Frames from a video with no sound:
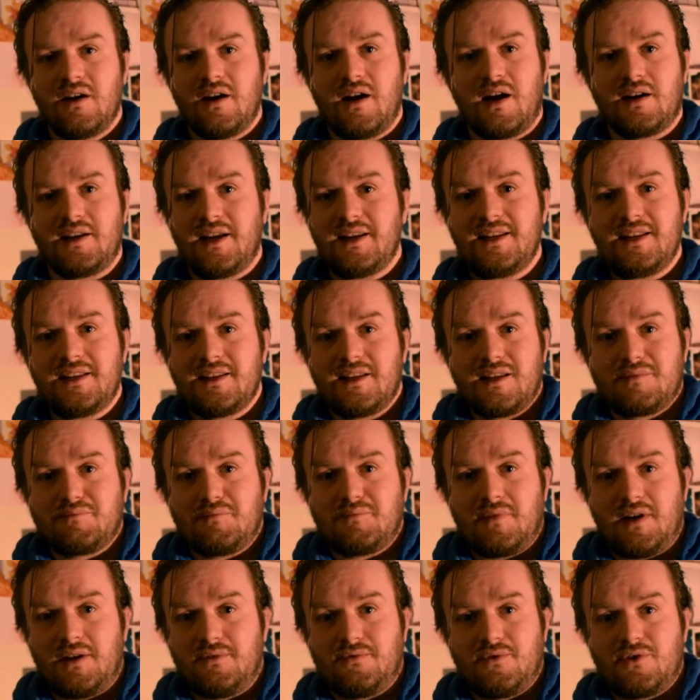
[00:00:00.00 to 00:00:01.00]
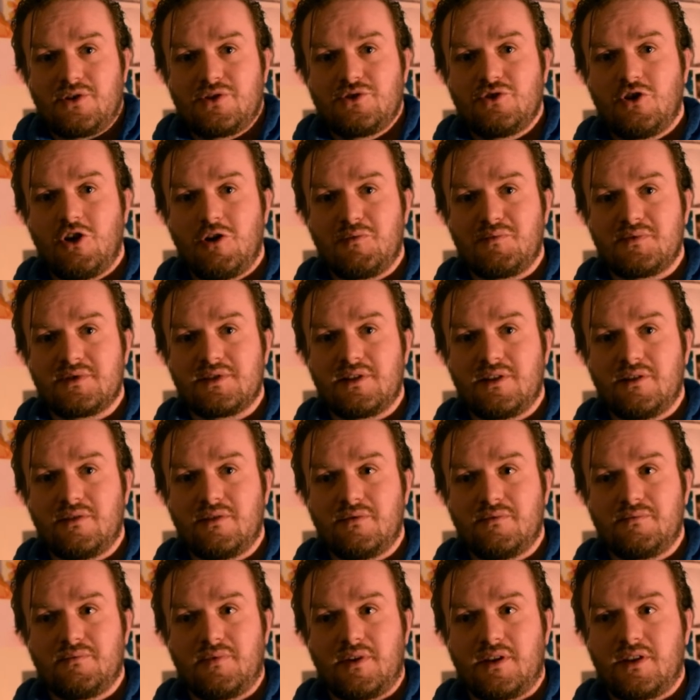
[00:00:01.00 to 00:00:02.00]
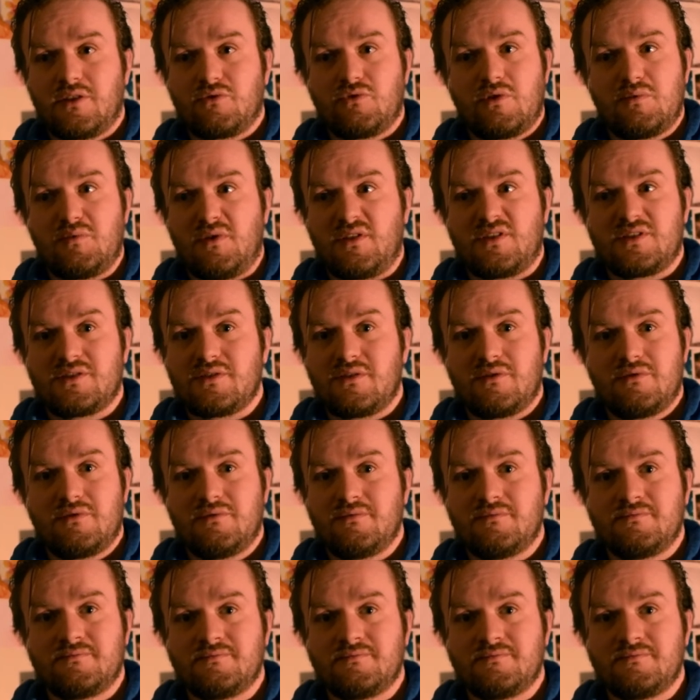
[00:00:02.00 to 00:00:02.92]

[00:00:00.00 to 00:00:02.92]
I didn't get my first job until like 3 months ago.